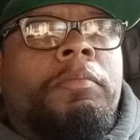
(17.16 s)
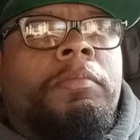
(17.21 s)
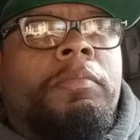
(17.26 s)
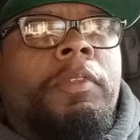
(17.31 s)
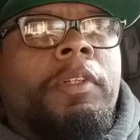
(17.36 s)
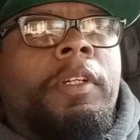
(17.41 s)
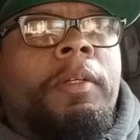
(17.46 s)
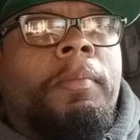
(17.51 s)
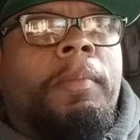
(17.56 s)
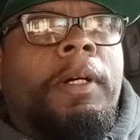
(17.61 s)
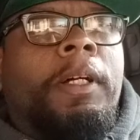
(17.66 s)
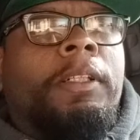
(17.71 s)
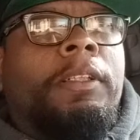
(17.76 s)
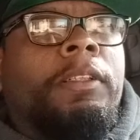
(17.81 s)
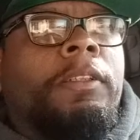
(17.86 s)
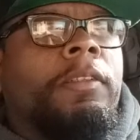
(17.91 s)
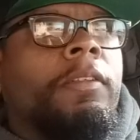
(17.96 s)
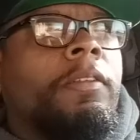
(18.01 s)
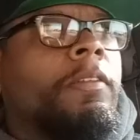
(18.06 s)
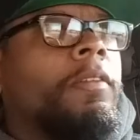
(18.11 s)
pretty
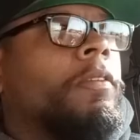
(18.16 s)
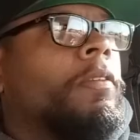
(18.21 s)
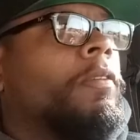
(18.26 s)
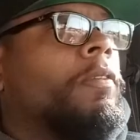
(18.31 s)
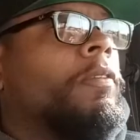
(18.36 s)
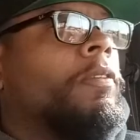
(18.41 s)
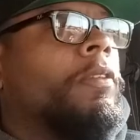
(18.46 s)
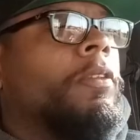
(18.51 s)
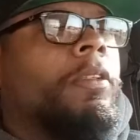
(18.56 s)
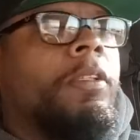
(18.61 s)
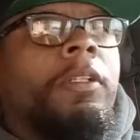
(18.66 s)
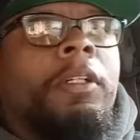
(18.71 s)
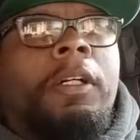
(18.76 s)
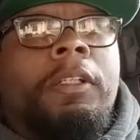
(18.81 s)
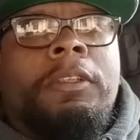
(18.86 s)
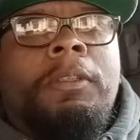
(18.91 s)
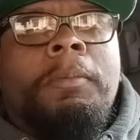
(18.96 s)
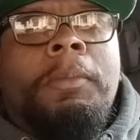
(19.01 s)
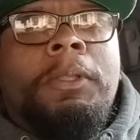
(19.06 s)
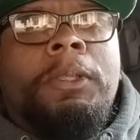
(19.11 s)
much
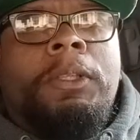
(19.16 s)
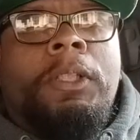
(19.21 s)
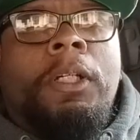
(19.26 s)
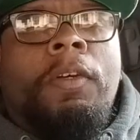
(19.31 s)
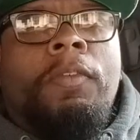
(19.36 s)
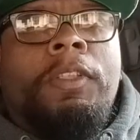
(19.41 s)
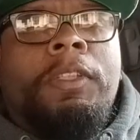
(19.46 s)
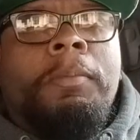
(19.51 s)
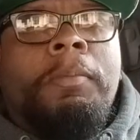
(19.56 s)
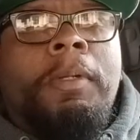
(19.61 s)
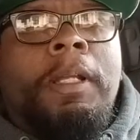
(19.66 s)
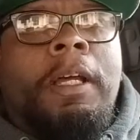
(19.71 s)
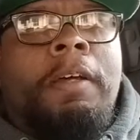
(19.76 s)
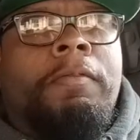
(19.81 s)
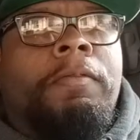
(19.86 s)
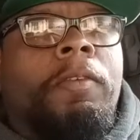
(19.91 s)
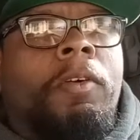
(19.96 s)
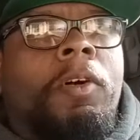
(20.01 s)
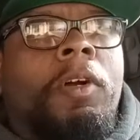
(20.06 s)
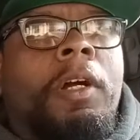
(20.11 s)
customer service
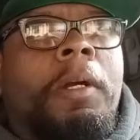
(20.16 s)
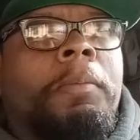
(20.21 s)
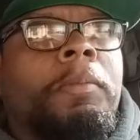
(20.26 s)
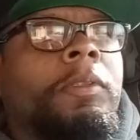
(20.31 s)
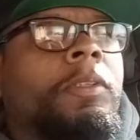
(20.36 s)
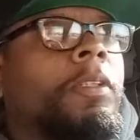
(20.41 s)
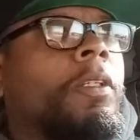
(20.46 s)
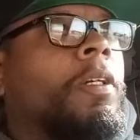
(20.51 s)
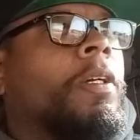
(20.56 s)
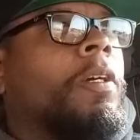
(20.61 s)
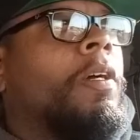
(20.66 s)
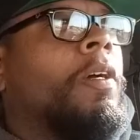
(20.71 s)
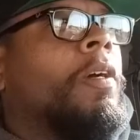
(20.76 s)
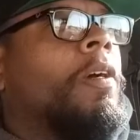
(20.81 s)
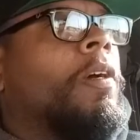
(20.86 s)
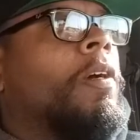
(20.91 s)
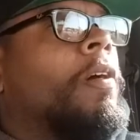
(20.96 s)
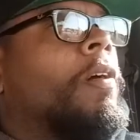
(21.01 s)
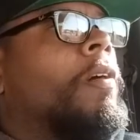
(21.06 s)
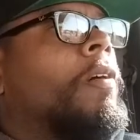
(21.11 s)
platforms
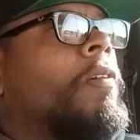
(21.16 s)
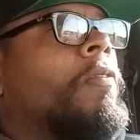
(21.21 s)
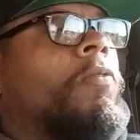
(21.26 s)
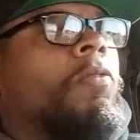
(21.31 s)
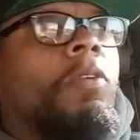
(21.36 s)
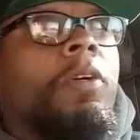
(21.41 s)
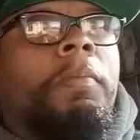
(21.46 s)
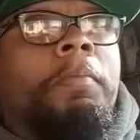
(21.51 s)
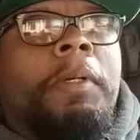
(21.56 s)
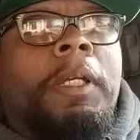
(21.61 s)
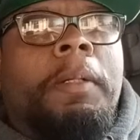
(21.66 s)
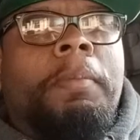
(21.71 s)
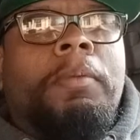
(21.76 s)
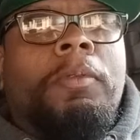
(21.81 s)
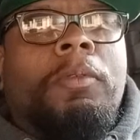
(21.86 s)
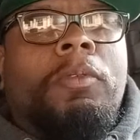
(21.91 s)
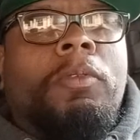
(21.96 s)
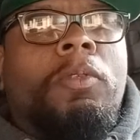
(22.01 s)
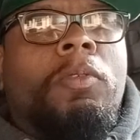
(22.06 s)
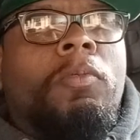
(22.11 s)
for
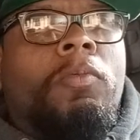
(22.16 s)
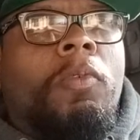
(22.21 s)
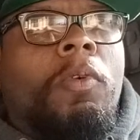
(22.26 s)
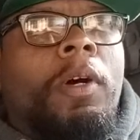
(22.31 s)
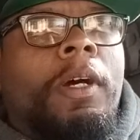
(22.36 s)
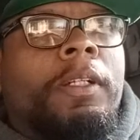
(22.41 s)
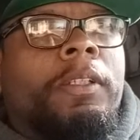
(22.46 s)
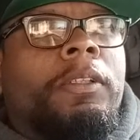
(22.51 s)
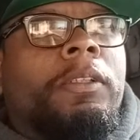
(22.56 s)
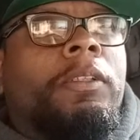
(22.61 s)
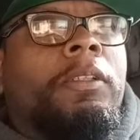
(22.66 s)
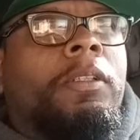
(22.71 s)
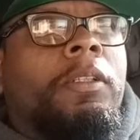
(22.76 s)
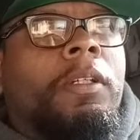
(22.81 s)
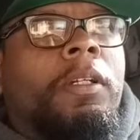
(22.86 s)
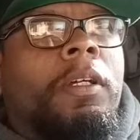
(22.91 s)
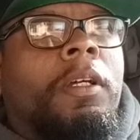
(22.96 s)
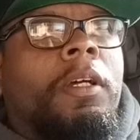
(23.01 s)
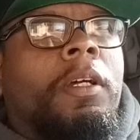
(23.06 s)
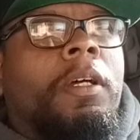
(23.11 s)
people who want
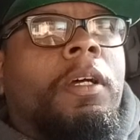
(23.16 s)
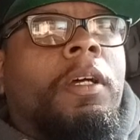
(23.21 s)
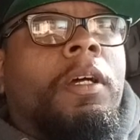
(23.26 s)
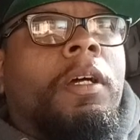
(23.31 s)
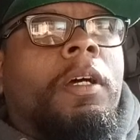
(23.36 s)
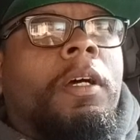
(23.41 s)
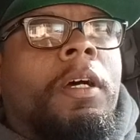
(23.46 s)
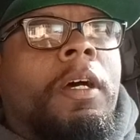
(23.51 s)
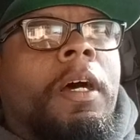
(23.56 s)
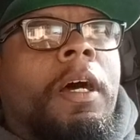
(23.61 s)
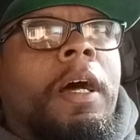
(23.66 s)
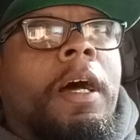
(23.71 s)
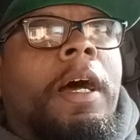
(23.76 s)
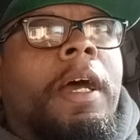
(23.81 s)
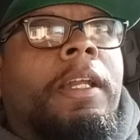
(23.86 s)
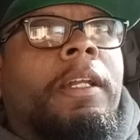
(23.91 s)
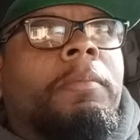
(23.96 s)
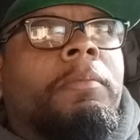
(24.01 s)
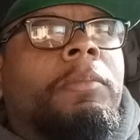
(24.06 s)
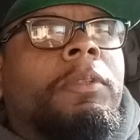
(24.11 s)

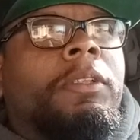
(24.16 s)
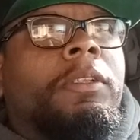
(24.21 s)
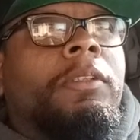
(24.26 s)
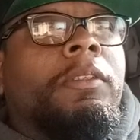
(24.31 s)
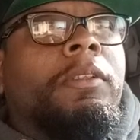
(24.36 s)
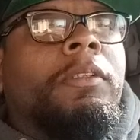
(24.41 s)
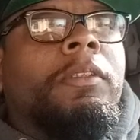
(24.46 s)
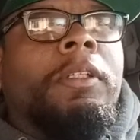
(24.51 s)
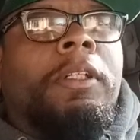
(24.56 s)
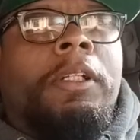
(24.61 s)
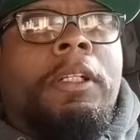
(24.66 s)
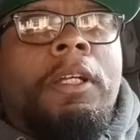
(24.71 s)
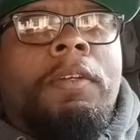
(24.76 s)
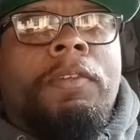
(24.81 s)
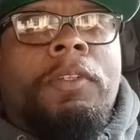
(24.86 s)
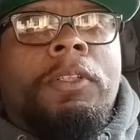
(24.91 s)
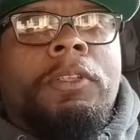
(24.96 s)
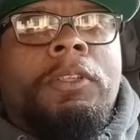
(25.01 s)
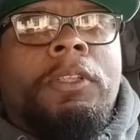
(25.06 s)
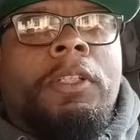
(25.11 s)
items
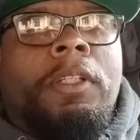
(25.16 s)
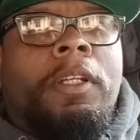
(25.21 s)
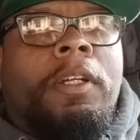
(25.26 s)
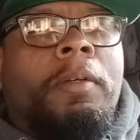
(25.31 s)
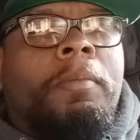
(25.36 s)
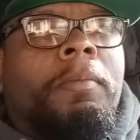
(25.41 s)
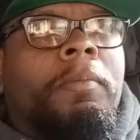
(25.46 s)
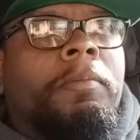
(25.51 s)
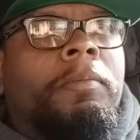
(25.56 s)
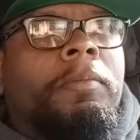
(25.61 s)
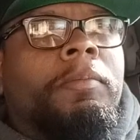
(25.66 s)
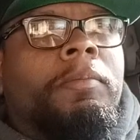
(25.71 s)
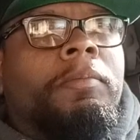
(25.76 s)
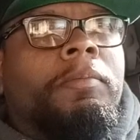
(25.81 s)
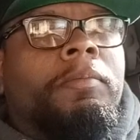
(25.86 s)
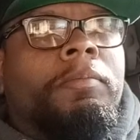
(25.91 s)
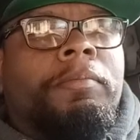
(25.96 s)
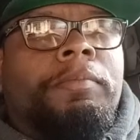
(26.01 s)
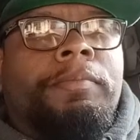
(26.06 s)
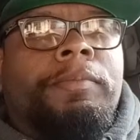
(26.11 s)
delivered to them.
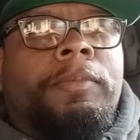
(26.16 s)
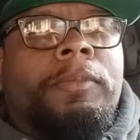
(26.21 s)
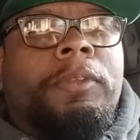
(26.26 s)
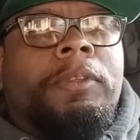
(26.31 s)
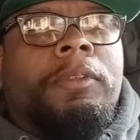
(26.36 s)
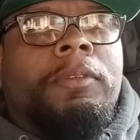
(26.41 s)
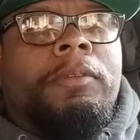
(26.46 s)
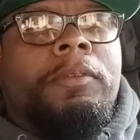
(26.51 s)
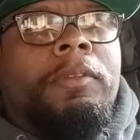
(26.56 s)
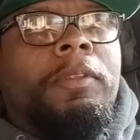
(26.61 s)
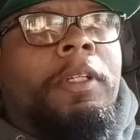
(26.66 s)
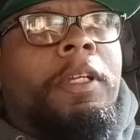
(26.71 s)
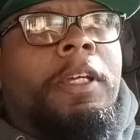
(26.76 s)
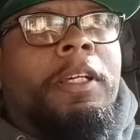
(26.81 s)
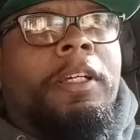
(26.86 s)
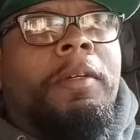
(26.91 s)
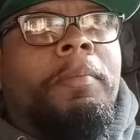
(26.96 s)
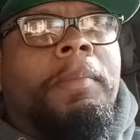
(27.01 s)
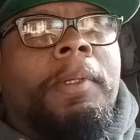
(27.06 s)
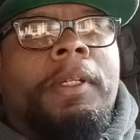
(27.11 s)

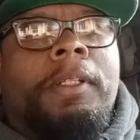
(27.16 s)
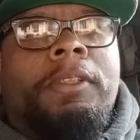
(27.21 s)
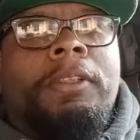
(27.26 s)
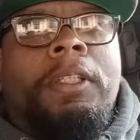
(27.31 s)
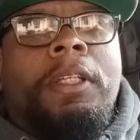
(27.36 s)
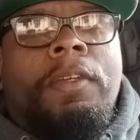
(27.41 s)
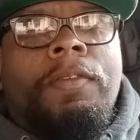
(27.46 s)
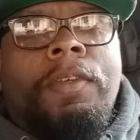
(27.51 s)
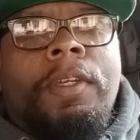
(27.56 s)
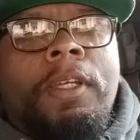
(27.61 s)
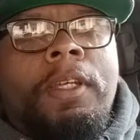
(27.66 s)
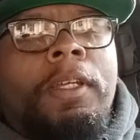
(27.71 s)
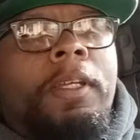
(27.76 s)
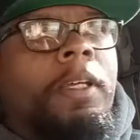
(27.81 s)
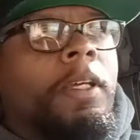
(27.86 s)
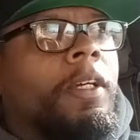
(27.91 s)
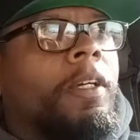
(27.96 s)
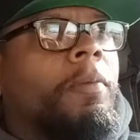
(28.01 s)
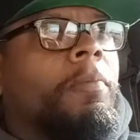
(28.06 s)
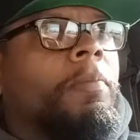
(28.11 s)
It could be a
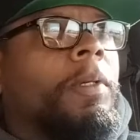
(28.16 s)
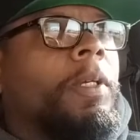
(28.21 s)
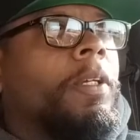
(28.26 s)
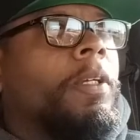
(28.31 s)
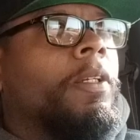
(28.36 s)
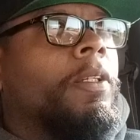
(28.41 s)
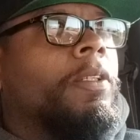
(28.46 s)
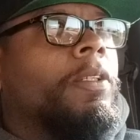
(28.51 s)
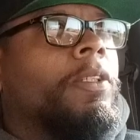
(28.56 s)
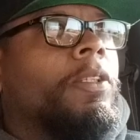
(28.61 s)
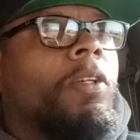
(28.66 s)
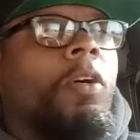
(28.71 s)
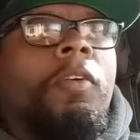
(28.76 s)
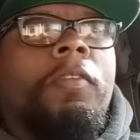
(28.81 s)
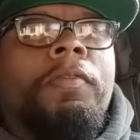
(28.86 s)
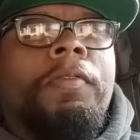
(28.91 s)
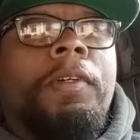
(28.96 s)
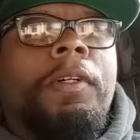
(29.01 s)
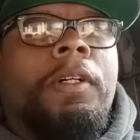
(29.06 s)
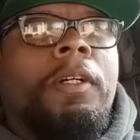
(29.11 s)
TV, it could be a
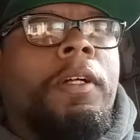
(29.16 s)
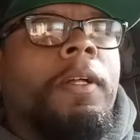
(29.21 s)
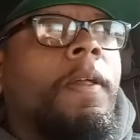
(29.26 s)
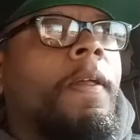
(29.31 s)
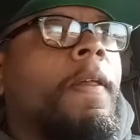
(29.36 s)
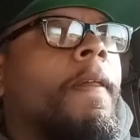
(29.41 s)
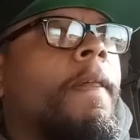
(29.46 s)
sofa,